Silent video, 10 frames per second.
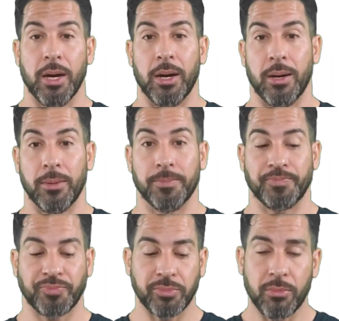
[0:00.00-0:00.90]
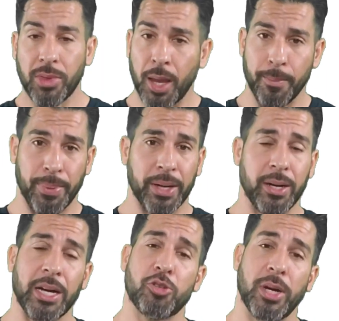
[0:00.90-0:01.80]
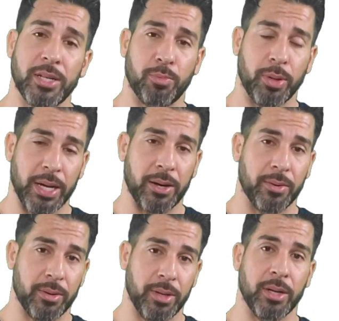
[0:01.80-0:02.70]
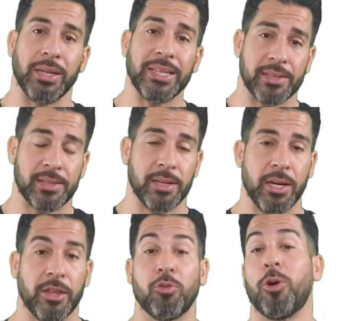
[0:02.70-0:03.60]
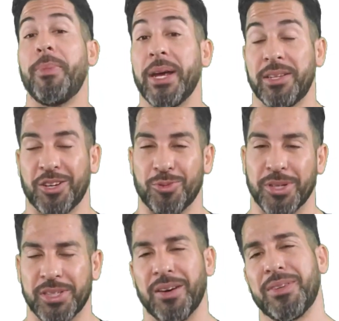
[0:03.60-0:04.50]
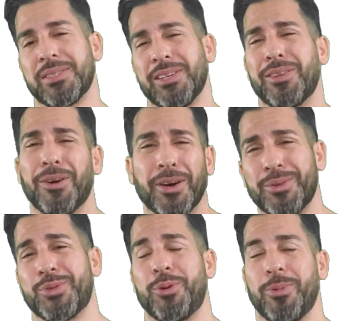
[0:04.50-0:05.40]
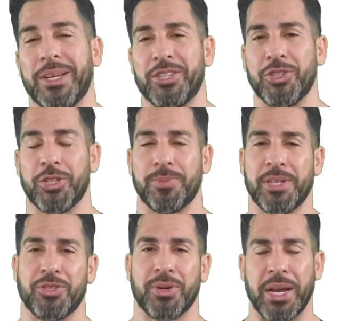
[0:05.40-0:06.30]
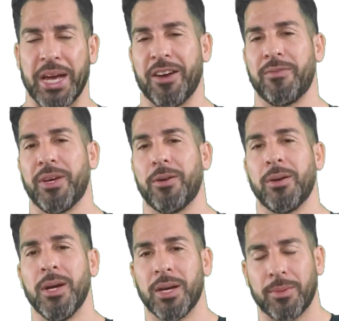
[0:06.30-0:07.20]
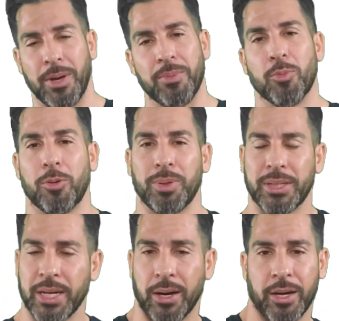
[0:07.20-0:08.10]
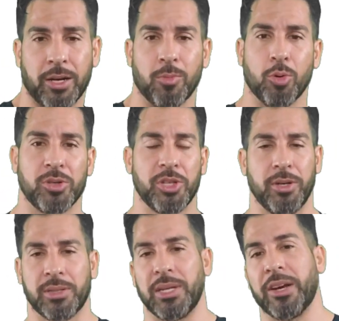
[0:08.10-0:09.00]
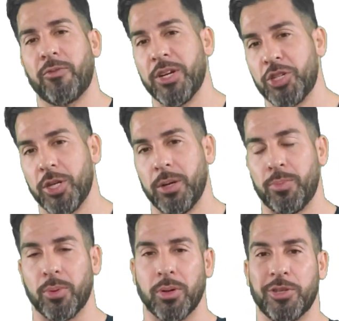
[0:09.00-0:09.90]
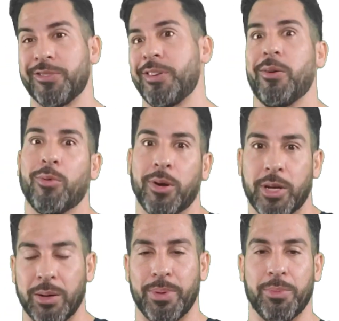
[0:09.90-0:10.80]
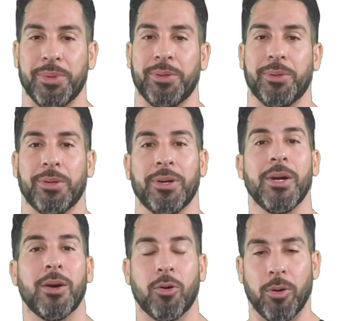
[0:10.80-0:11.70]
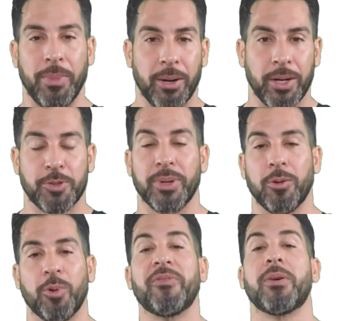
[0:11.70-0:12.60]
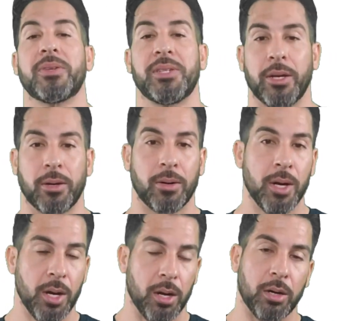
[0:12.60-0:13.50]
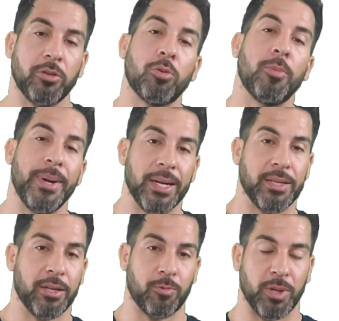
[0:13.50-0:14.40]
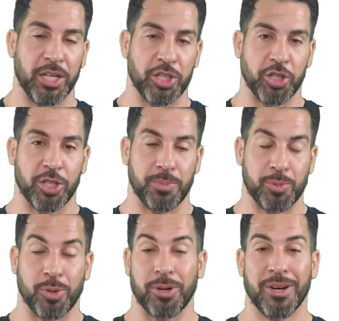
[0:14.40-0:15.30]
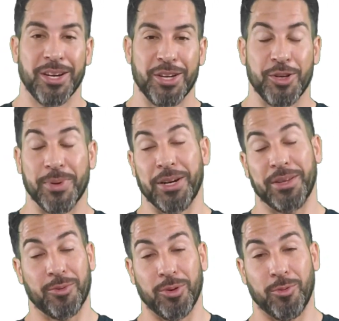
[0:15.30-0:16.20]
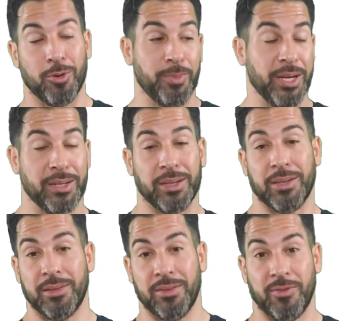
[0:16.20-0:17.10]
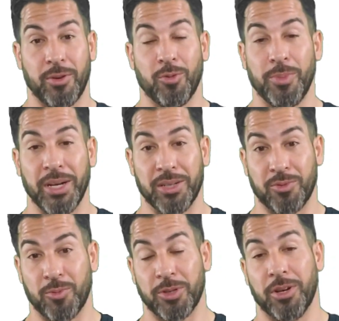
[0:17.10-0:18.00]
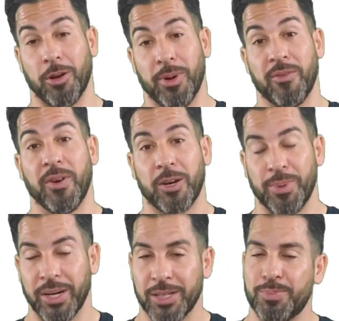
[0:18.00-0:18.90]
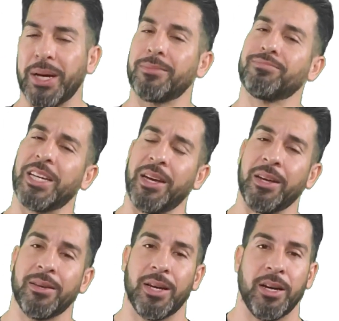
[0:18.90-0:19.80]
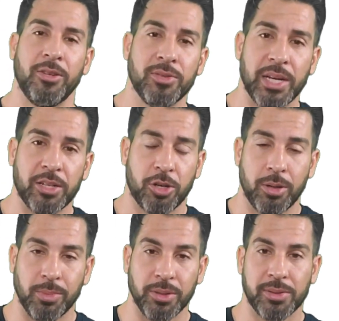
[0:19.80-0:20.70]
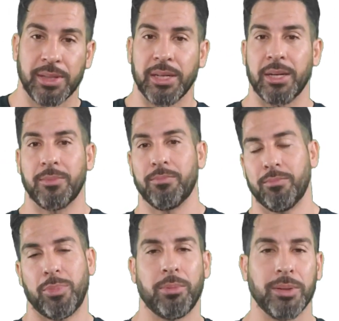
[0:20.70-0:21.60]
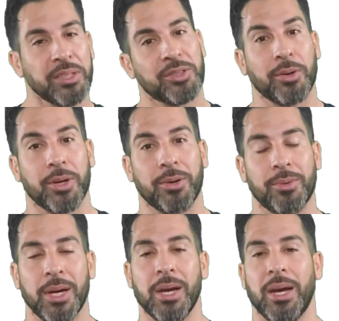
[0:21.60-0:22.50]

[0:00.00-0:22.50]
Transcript: But I tried to bring out and list the romantic ones. Obviously, there are other sort of relationships that you can have that are maybe more platonic or more serious, like friendship or just networking people or marriage. But we focused here on the romantic relationships, where you might think, well, romantic isn't very romantic when we're talking about fuck buddies. But hey, I use that term loosely, and probably so do you.